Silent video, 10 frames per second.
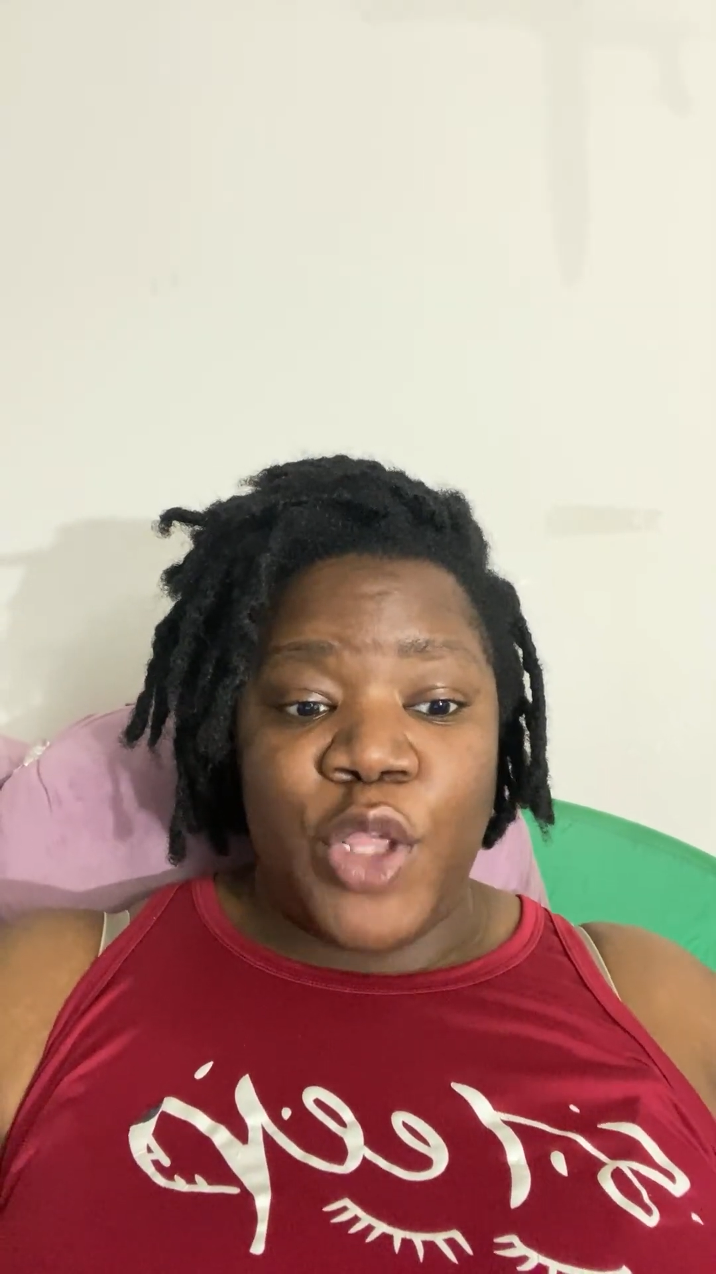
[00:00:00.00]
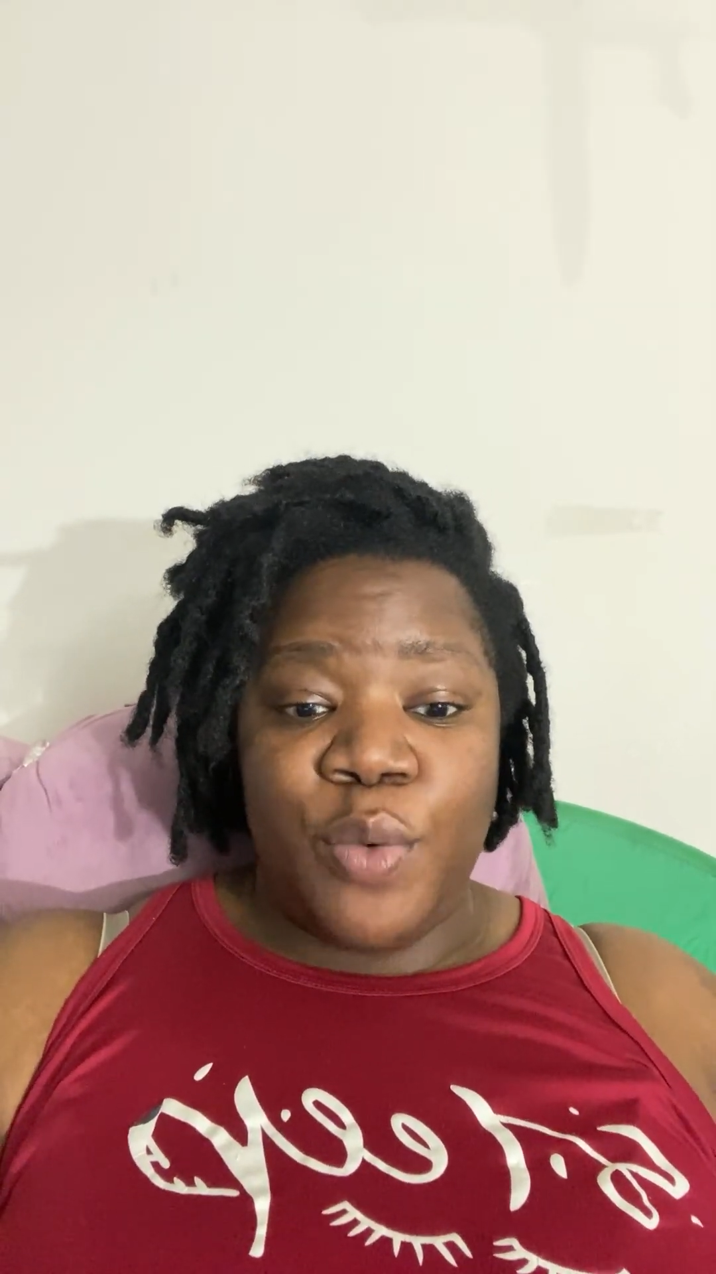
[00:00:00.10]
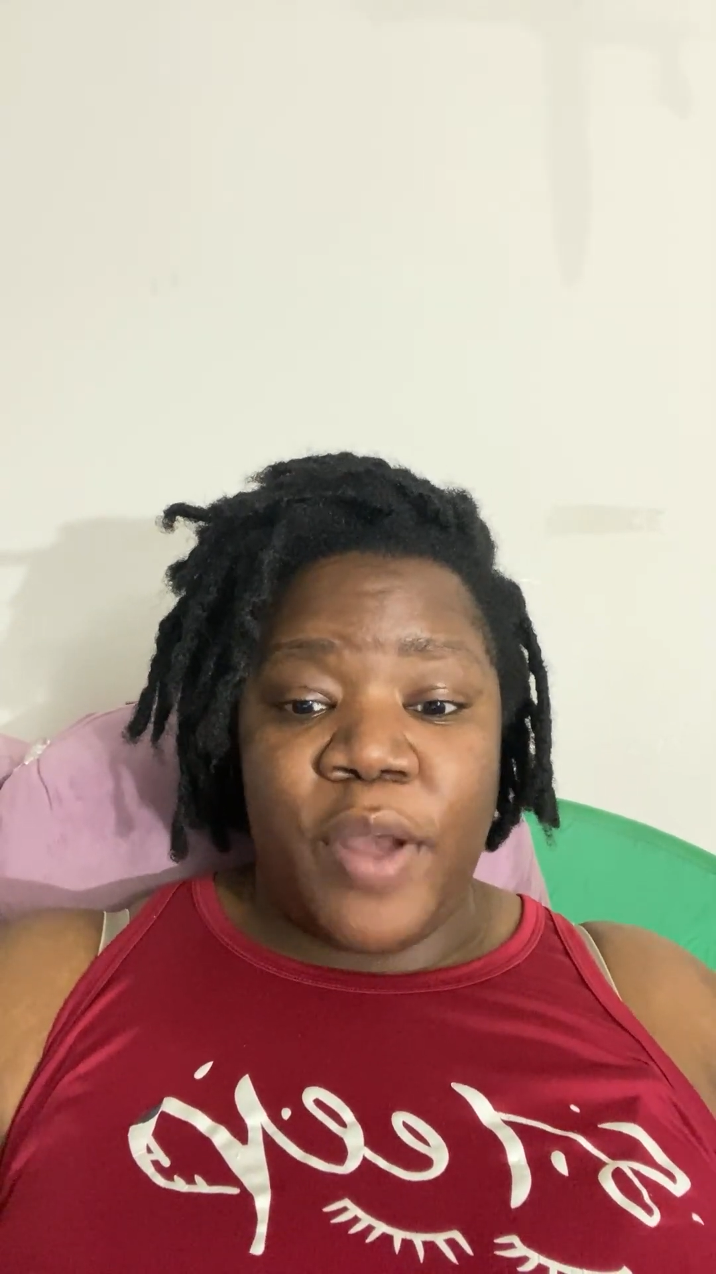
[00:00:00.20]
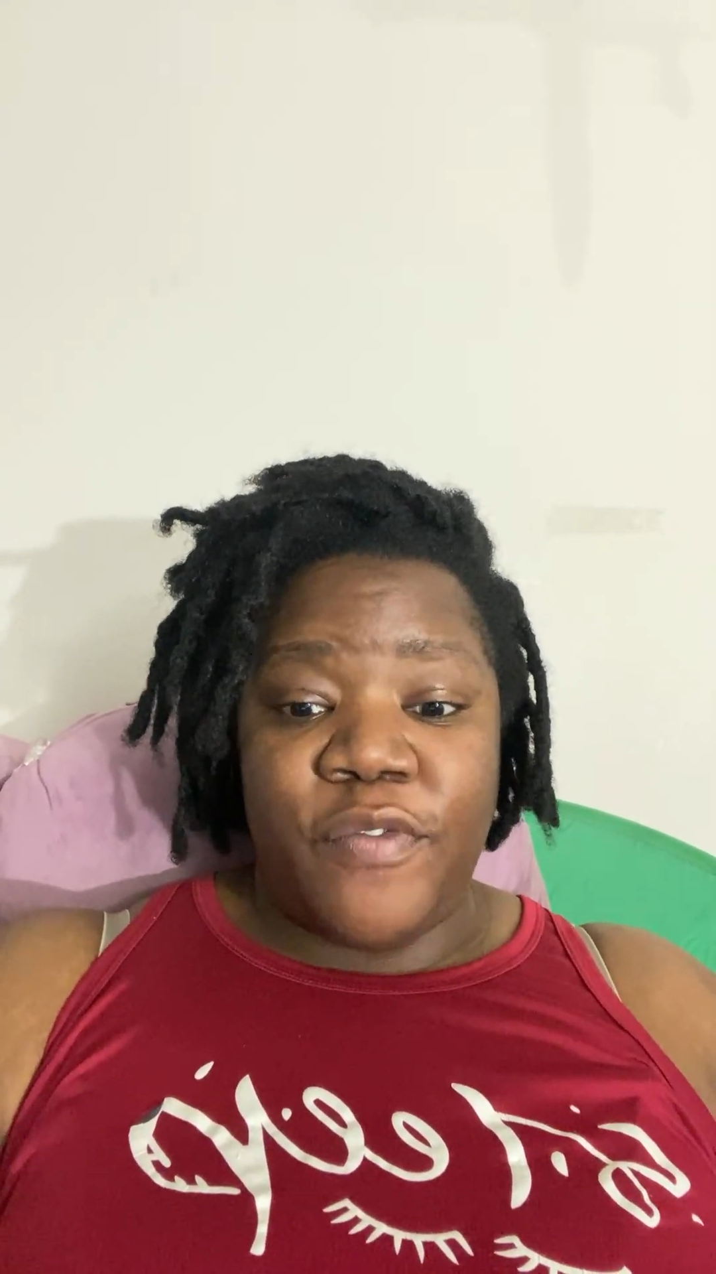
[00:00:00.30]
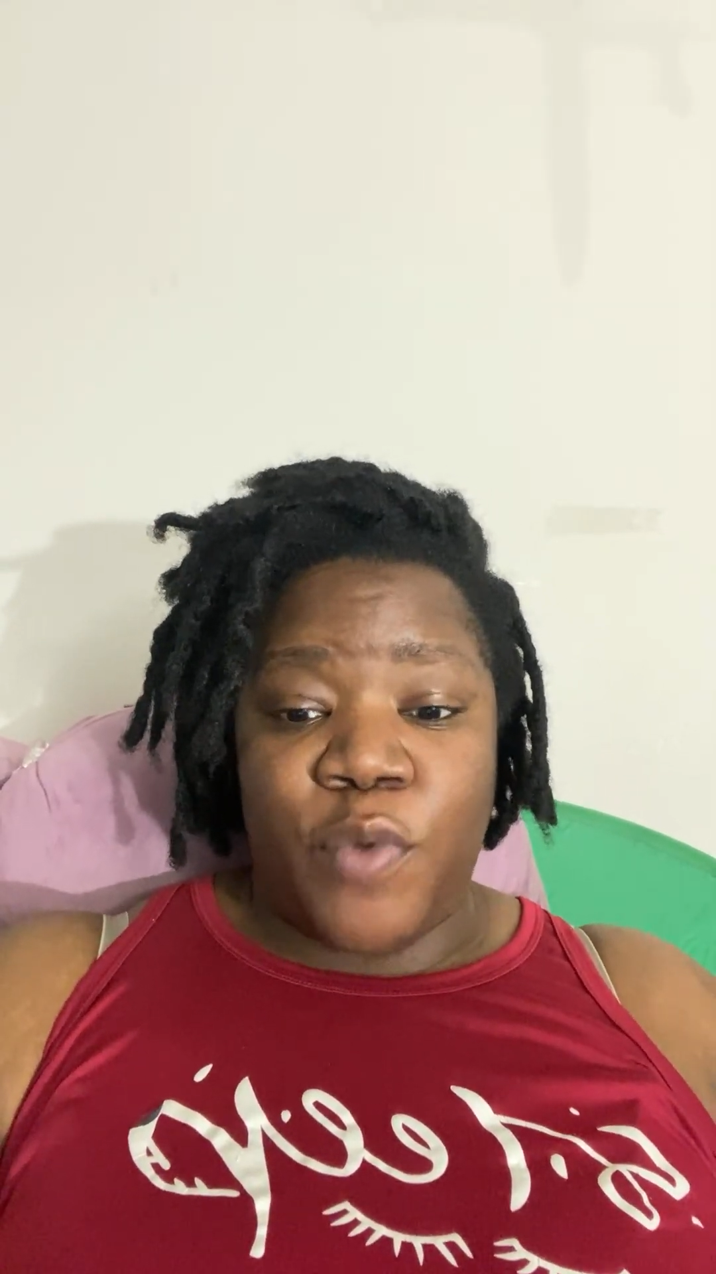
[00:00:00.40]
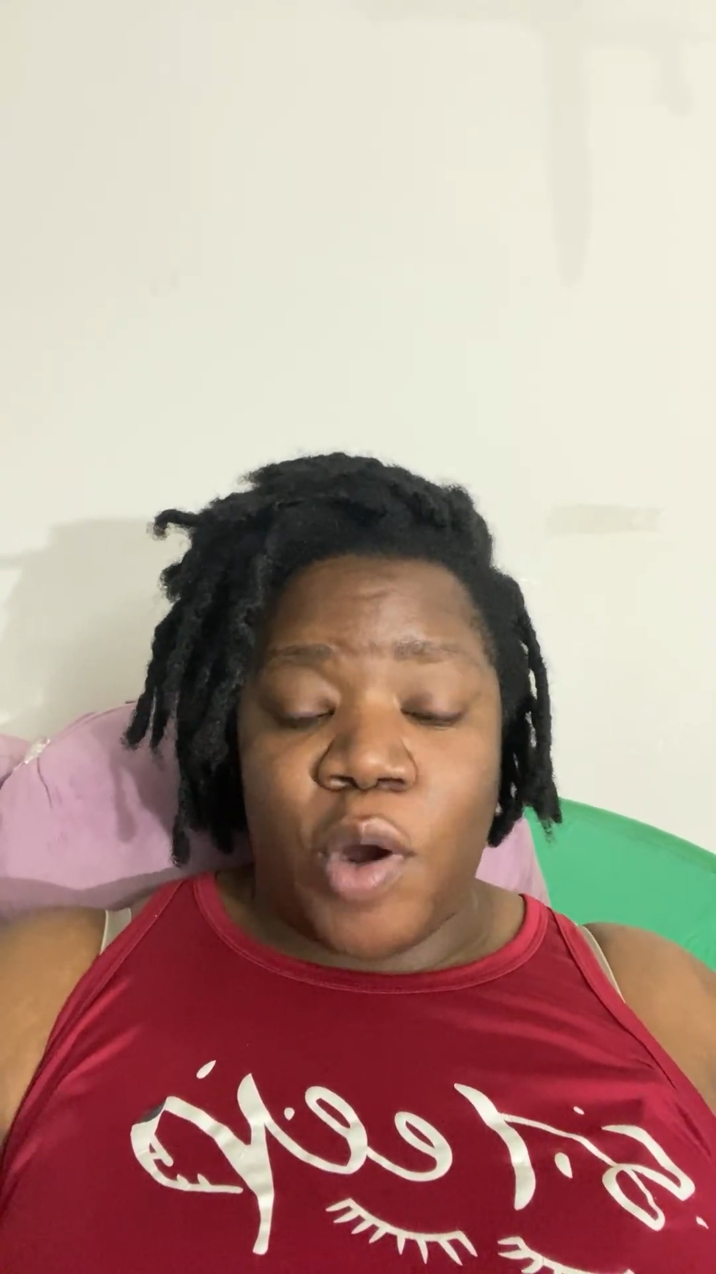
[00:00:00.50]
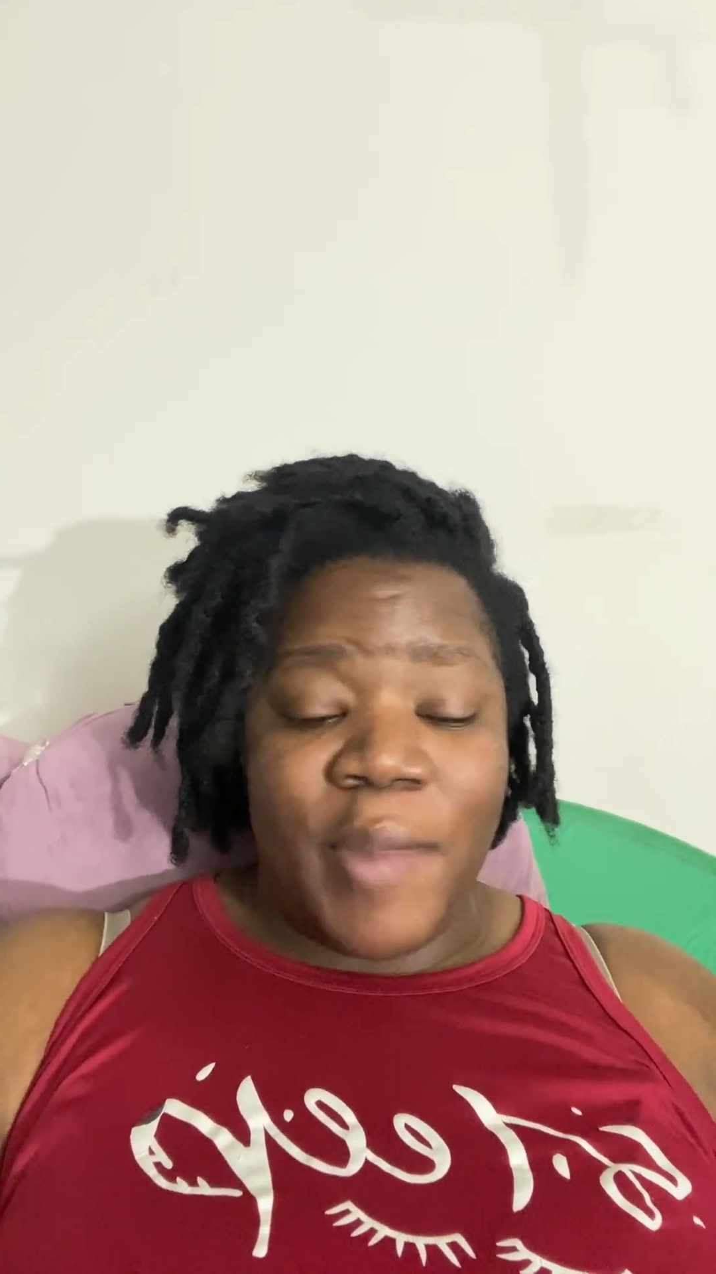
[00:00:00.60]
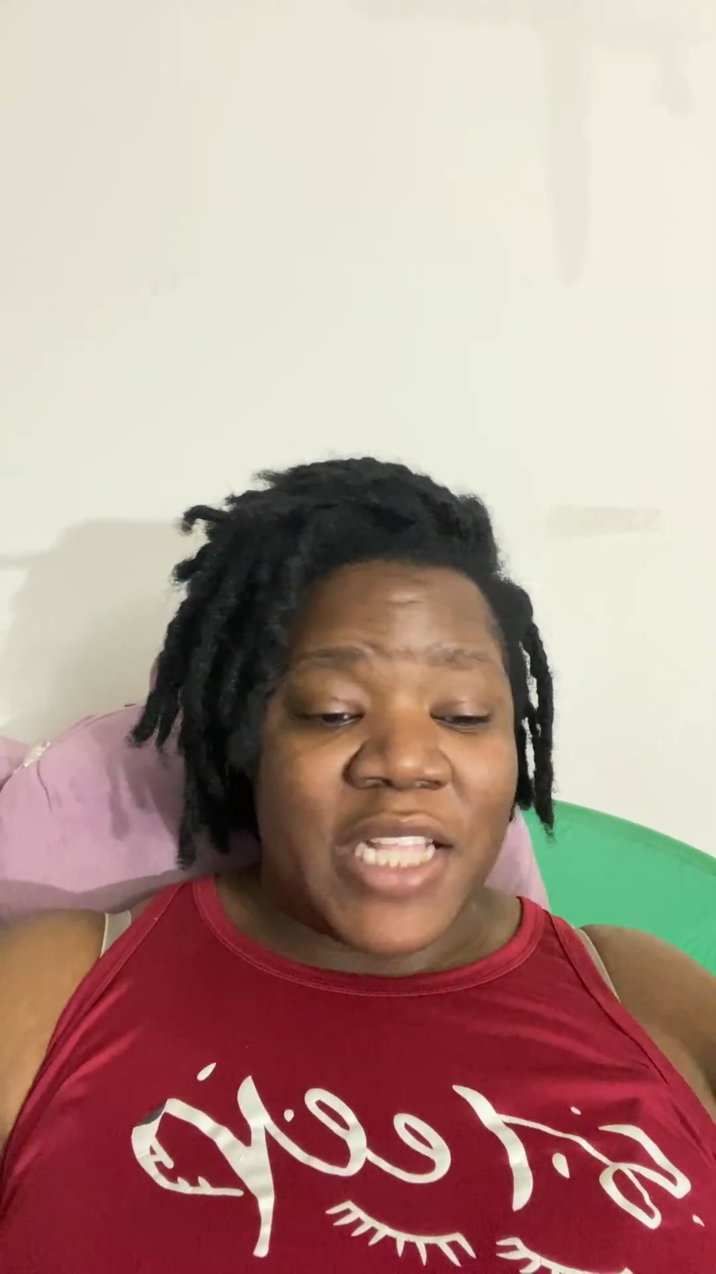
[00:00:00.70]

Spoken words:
you inform